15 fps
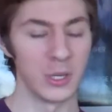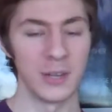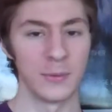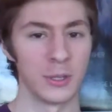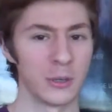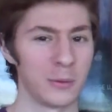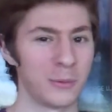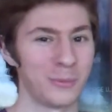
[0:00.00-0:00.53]

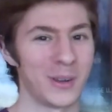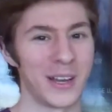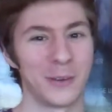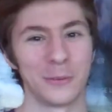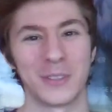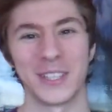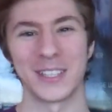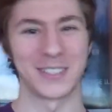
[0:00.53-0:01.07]
even though I
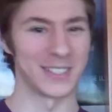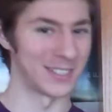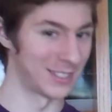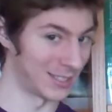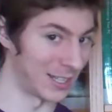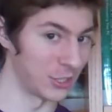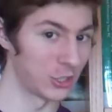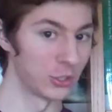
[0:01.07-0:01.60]
don't think it's
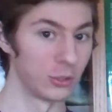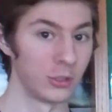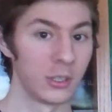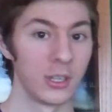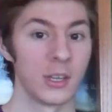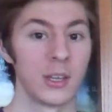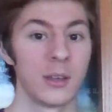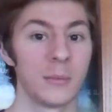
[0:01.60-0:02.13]
essential,
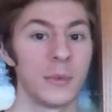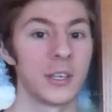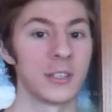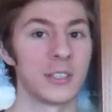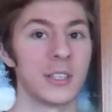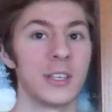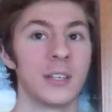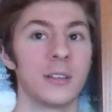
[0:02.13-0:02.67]

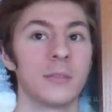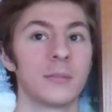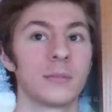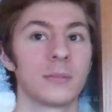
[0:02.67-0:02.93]
because it